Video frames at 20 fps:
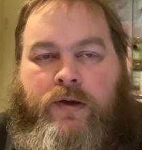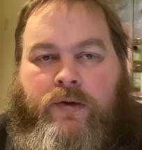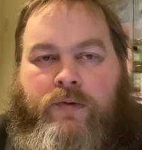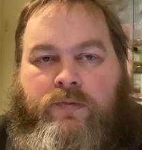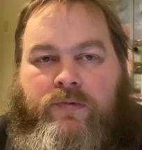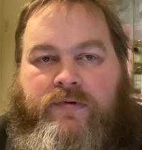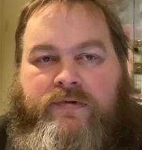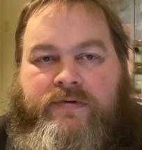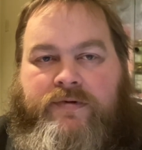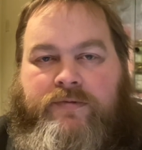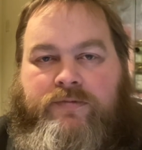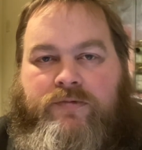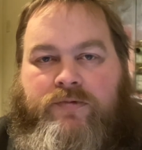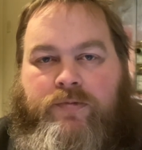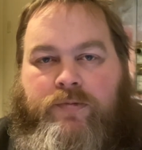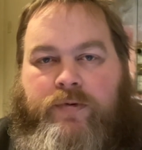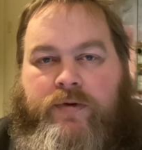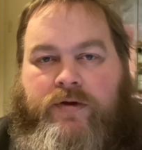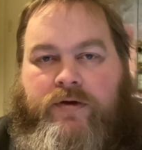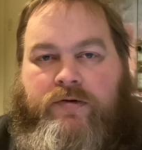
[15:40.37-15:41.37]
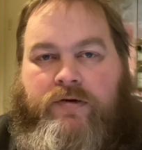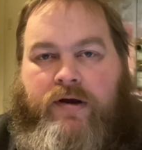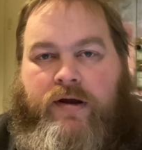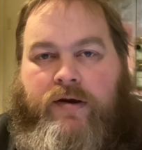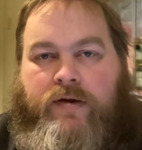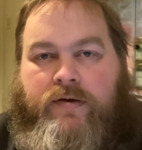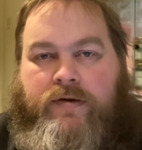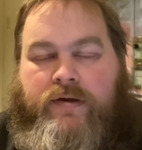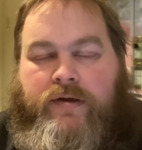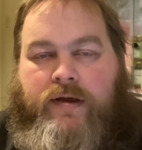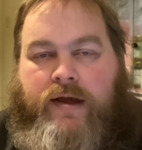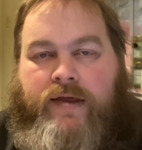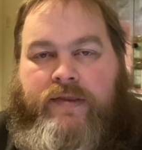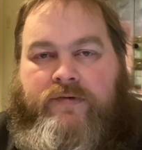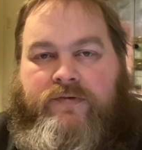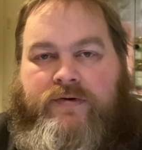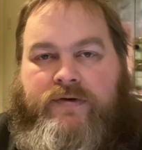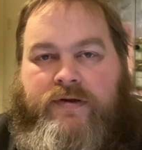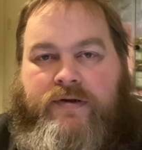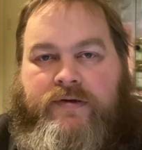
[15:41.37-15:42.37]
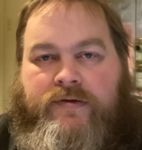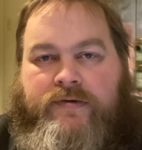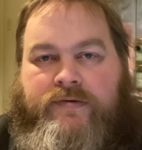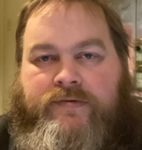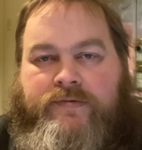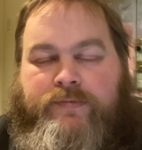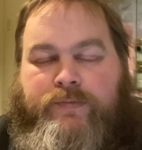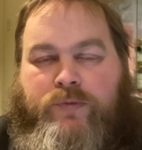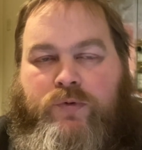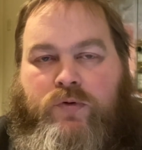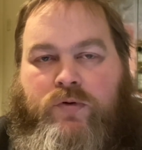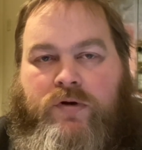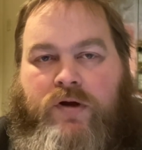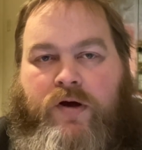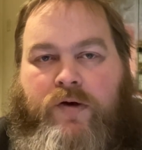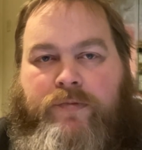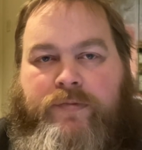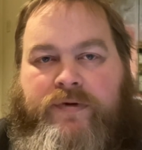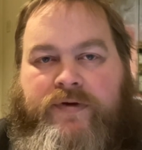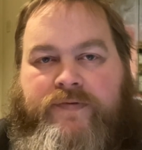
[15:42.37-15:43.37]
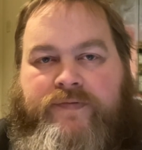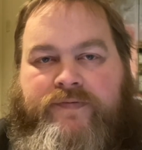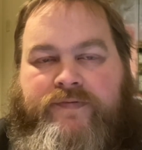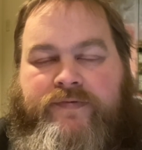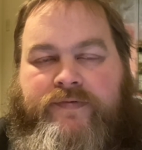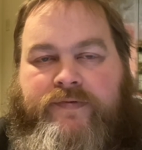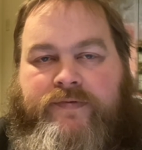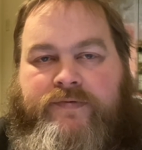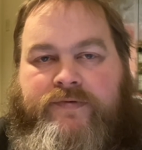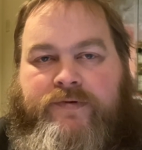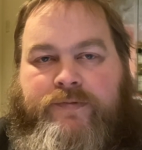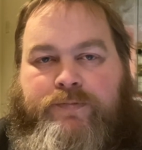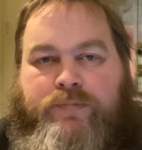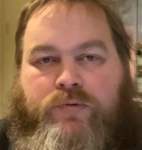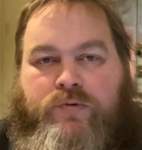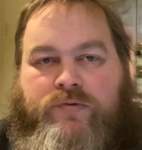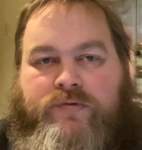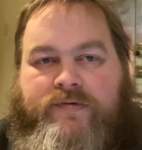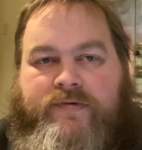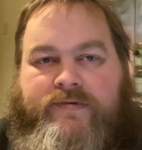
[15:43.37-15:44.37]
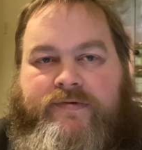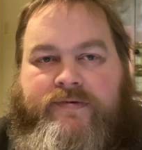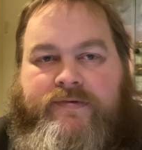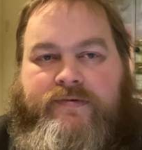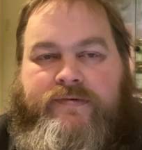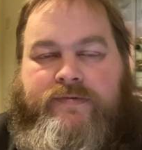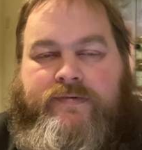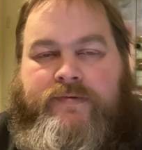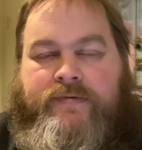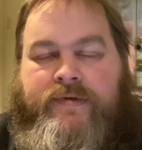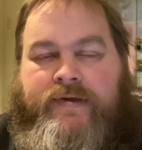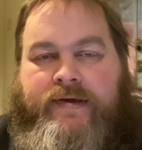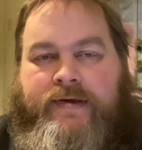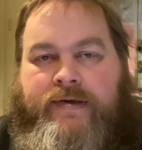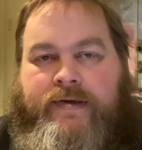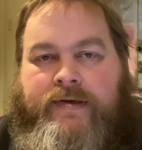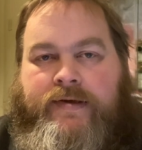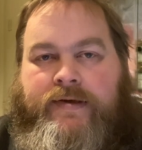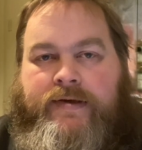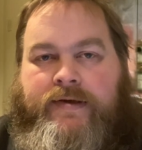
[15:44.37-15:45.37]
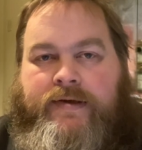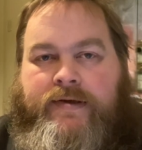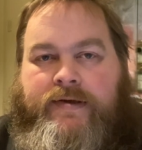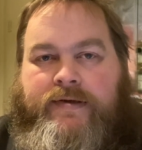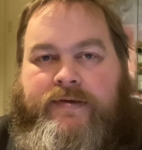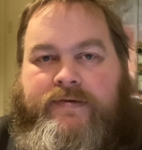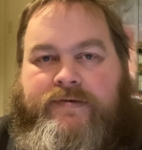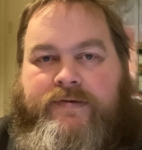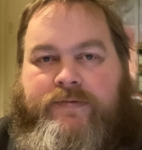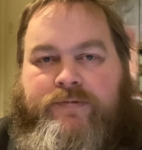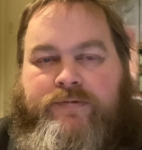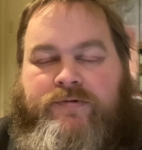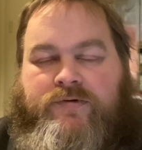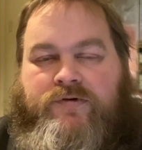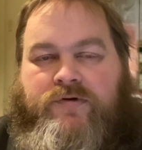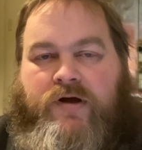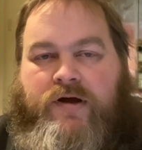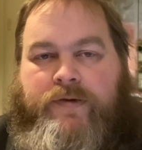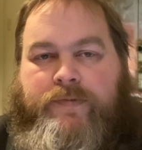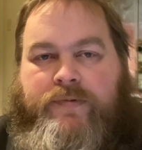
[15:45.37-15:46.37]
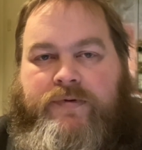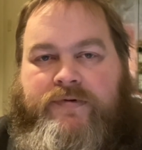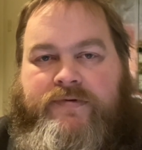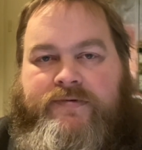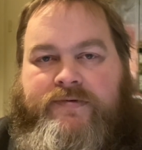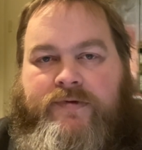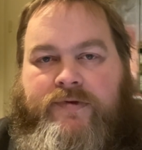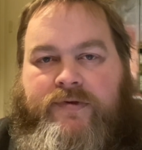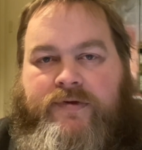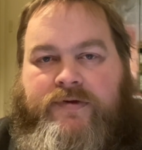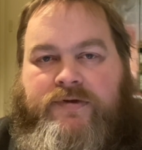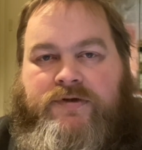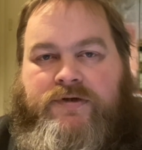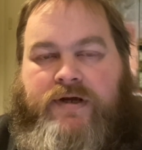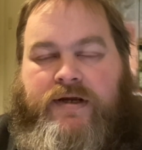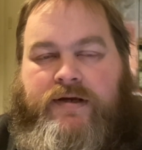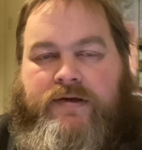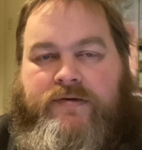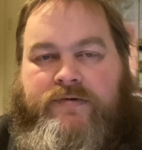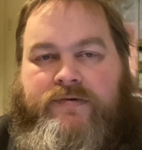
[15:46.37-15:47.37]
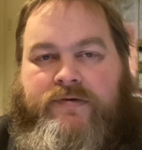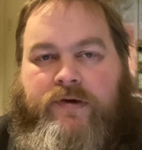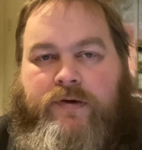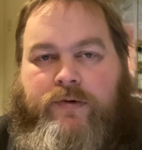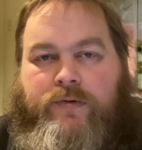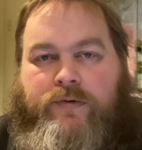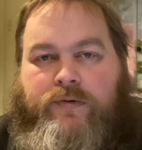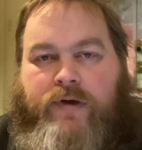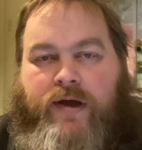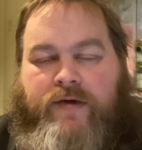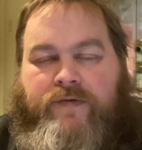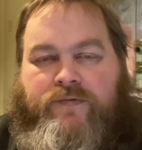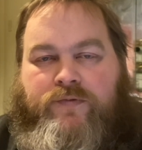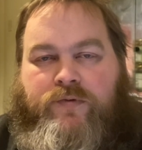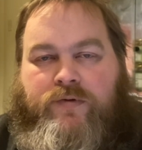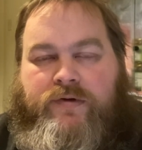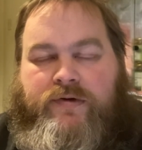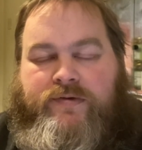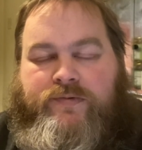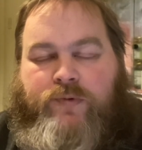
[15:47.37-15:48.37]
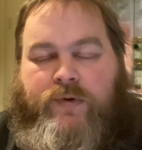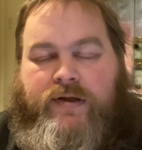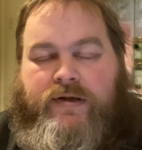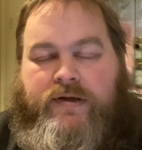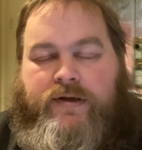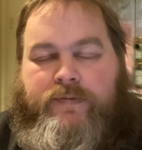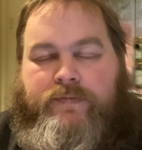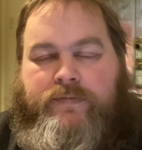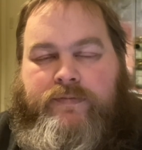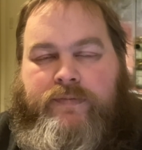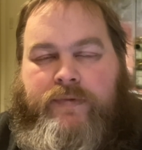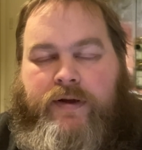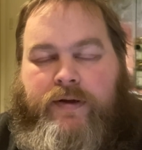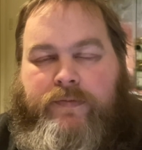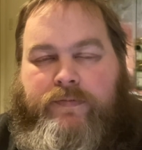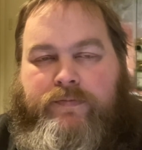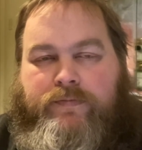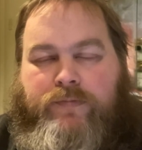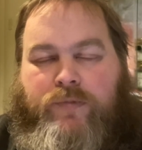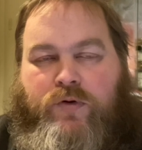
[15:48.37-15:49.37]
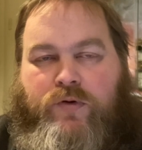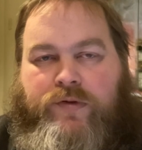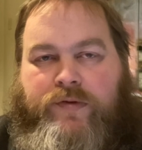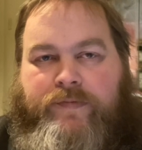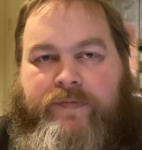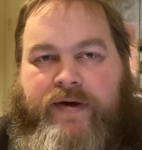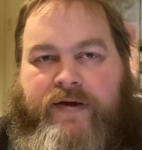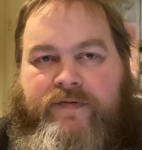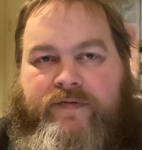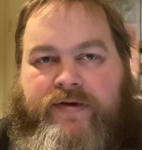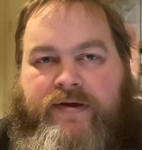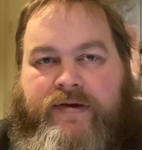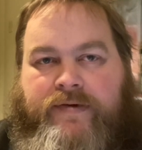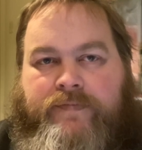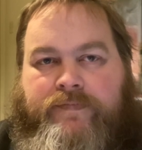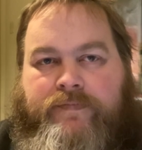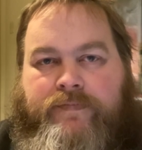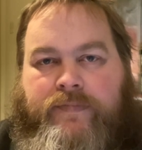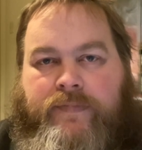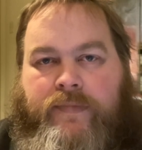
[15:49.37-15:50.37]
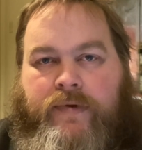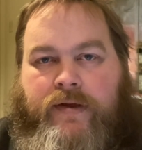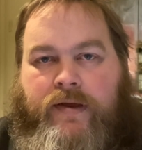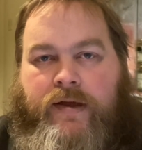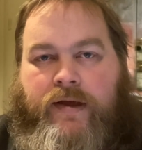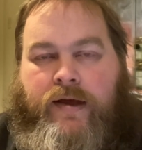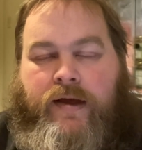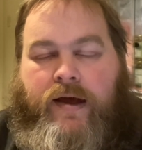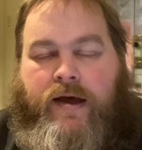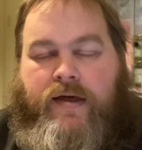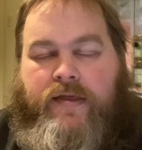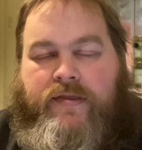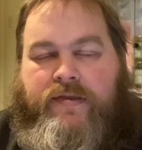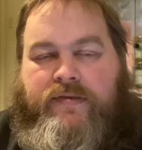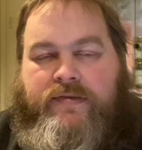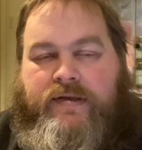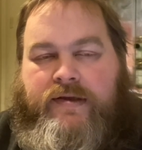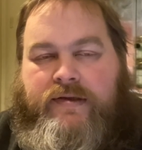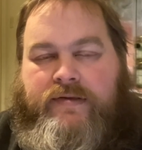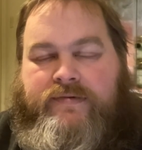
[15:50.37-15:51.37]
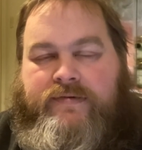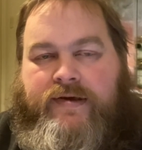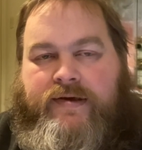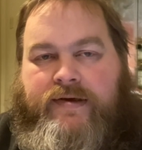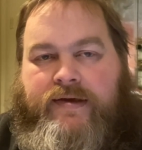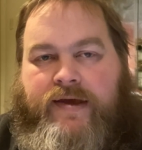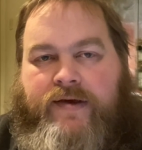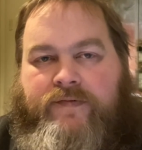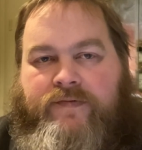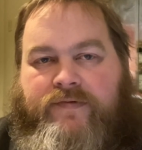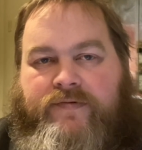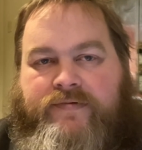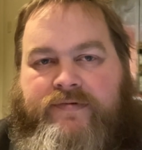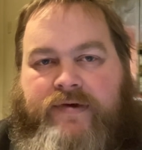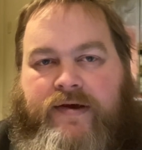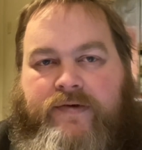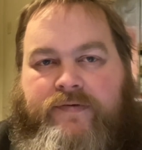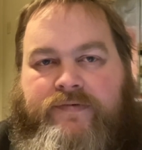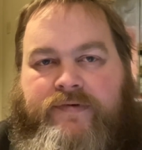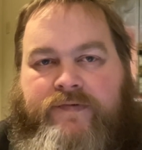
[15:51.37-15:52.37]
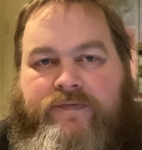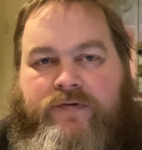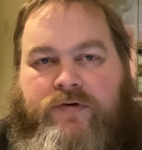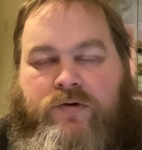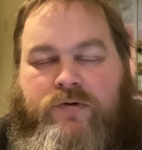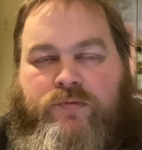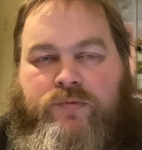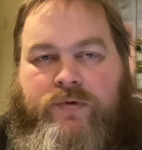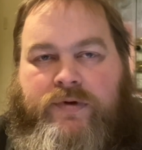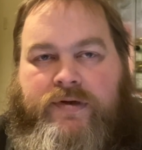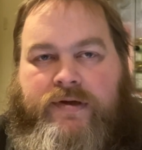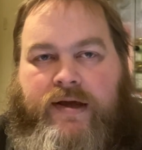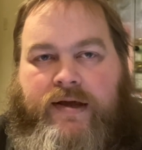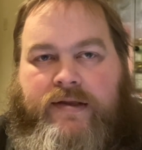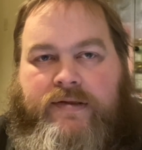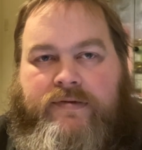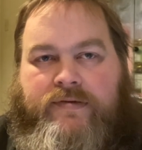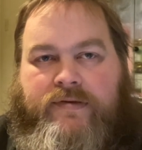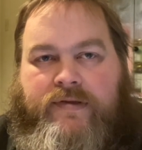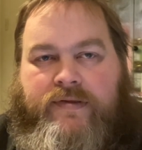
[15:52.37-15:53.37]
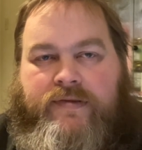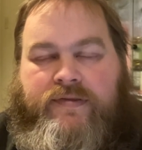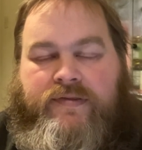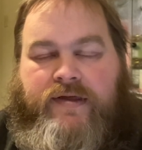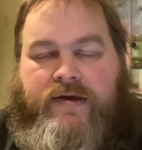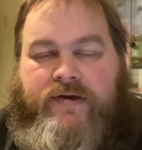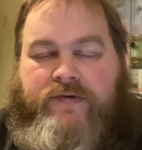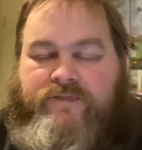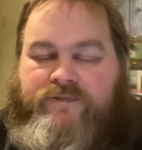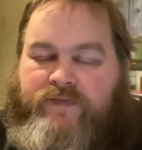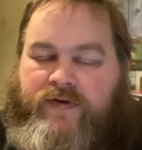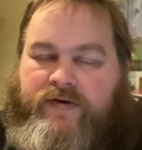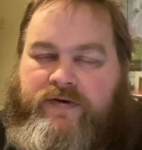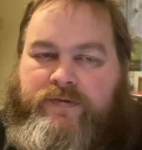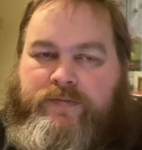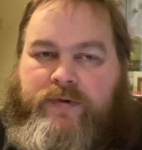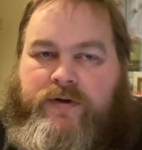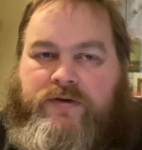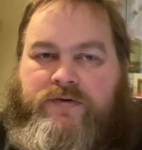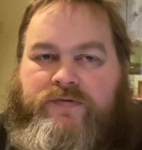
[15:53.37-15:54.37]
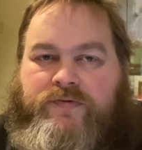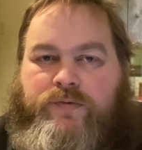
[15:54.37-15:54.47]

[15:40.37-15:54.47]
We seem to be gathering a small army of supporters and subscribers to this channel, so everyone is welcome and more the merrier. Other than that, take care of yourselves, have a good weekend, and thank you very much for